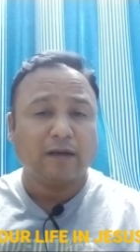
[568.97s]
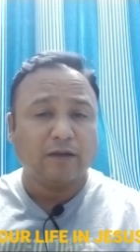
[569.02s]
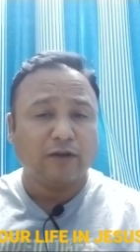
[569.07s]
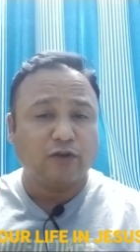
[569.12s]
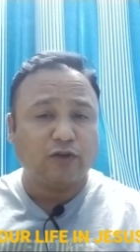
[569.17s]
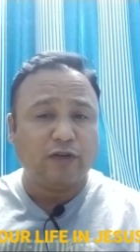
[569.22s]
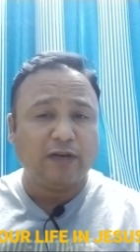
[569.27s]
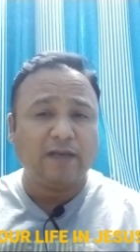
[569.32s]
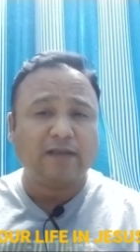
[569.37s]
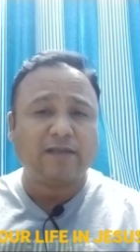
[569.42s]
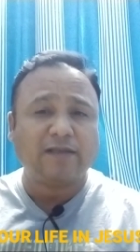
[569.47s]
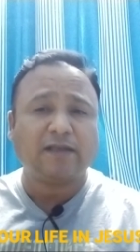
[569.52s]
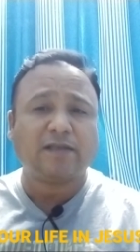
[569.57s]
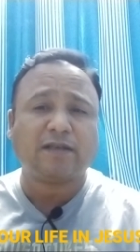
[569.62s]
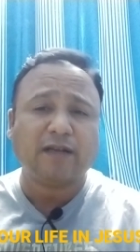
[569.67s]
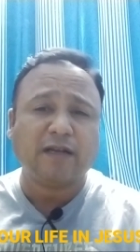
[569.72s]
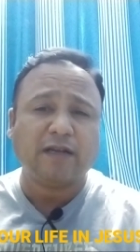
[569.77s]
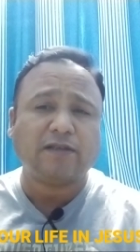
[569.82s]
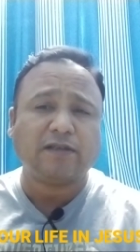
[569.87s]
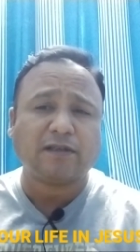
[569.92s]
Jesus
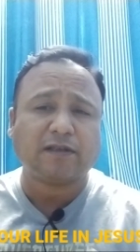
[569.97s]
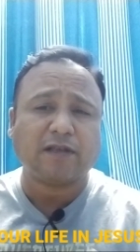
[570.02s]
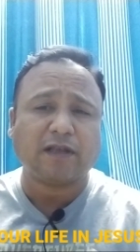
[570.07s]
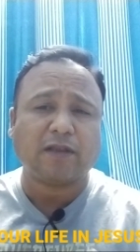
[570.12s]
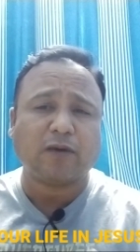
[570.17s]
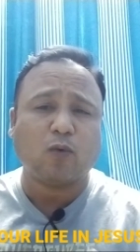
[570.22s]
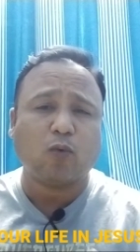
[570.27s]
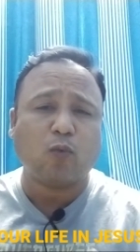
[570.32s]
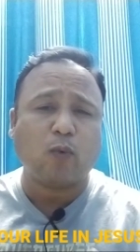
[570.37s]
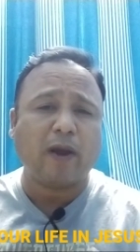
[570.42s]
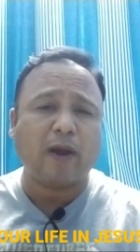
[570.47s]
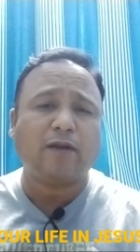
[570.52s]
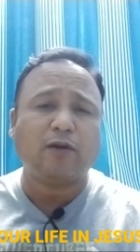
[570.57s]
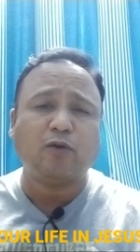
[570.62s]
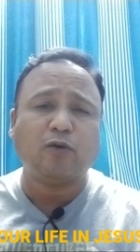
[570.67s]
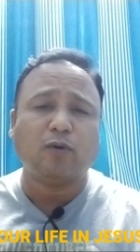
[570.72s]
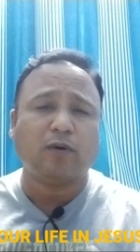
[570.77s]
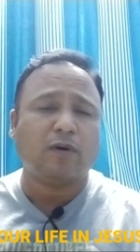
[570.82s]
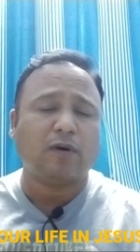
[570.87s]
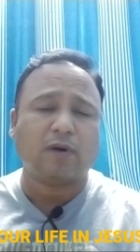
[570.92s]
teaches that the way
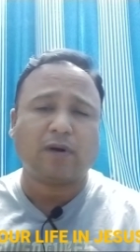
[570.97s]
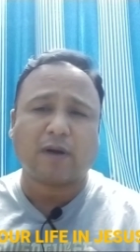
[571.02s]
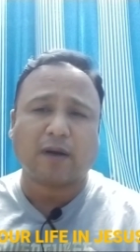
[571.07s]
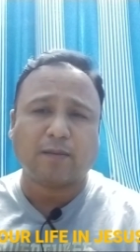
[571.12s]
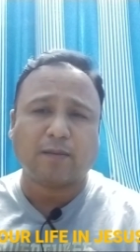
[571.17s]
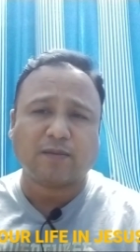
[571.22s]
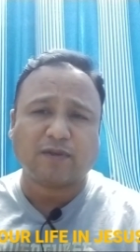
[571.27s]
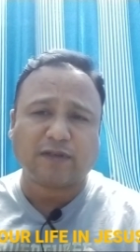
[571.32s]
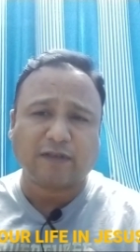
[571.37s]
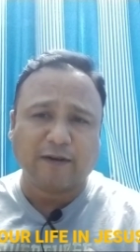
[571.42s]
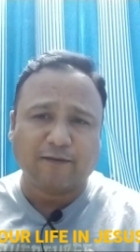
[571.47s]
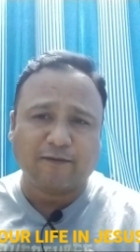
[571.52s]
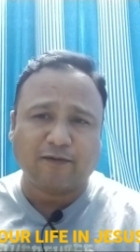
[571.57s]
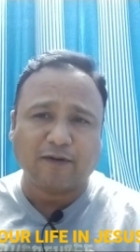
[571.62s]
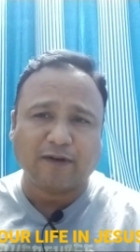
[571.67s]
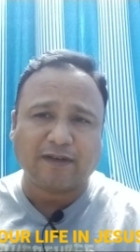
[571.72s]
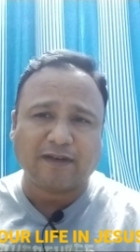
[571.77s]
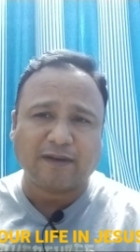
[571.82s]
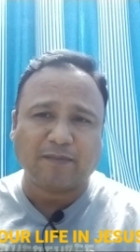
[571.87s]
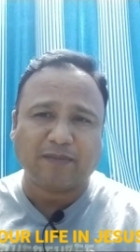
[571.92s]
to overcome
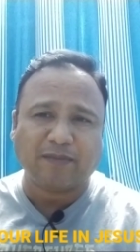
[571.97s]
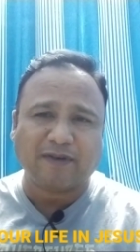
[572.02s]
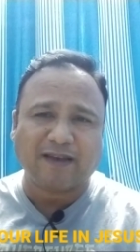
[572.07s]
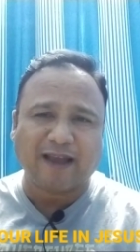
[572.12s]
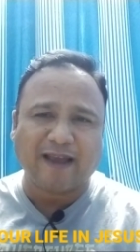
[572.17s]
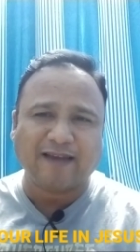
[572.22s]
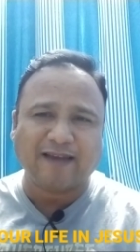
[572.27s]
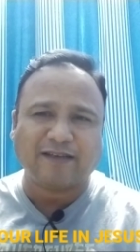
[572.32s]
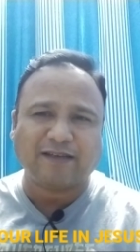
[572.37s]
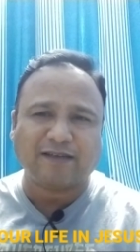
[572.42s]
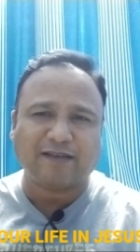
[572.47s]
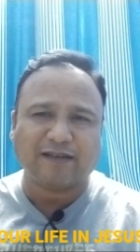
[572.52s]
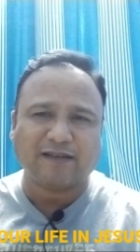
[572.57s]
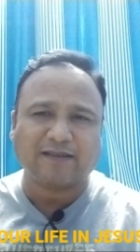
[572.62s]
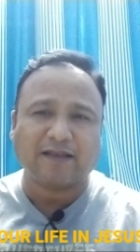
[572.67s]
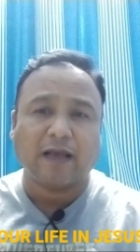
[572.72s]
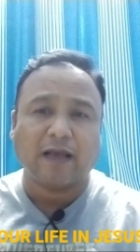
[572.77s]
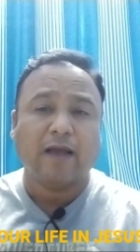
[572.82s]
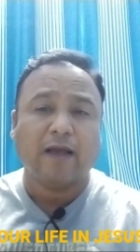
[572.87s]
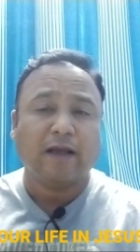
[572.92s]
sinful
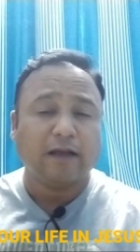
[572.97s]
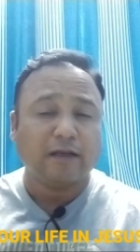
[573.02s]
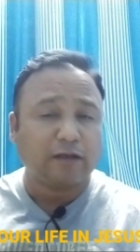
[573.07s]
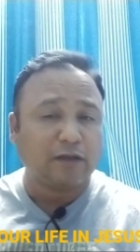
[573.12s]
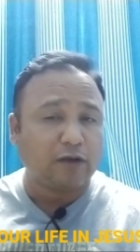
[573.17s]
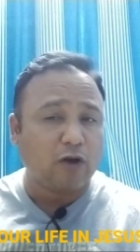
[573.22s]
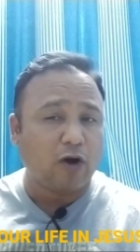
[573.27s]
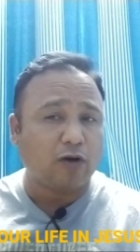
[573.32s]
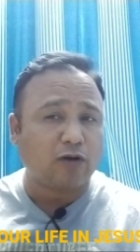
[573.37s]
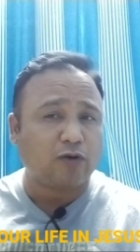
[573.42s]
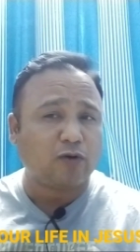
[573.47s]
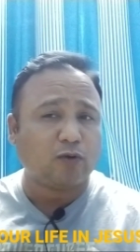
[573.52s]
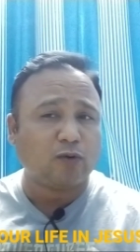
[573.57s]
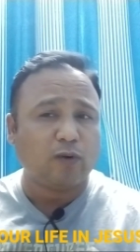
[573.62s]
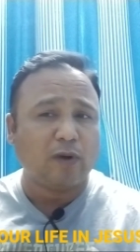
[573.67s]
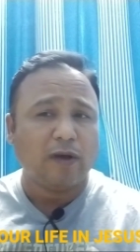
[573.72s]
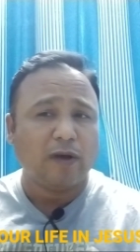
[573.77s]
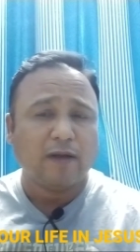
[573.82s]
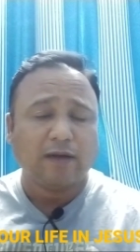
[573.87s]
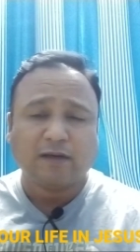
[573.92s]
temptations is not to
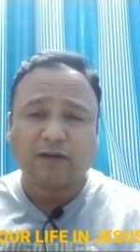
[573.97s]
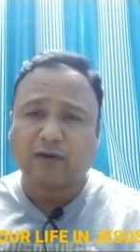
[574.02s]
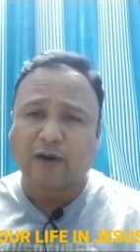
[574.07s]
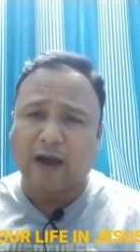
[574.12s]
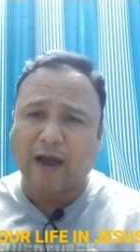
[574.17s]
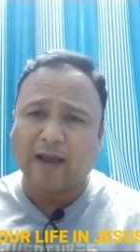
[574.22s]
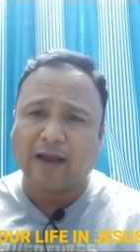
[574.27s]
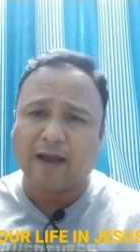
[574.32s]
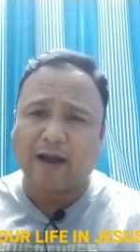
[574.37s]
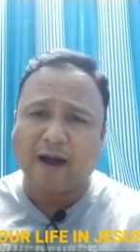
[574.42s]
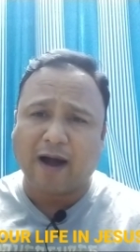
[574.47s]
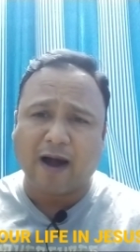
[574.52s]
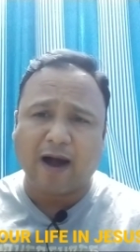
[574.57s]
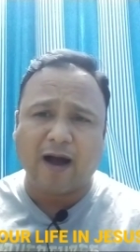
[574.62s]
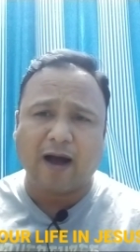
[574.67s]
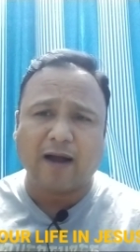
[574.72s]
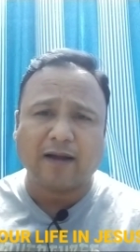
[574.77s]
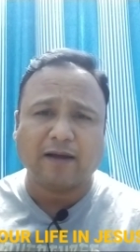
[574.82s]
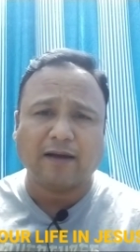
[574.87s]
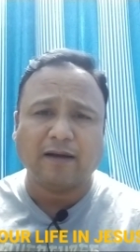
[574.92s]
try
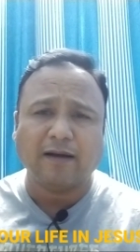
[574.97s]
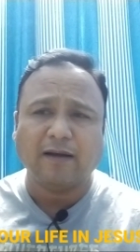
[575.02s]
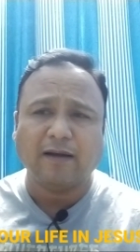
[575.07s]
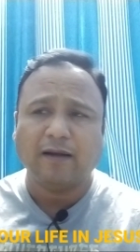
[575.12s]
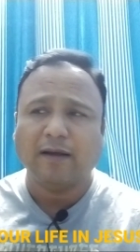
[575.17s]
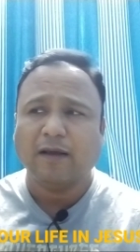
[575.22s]
harder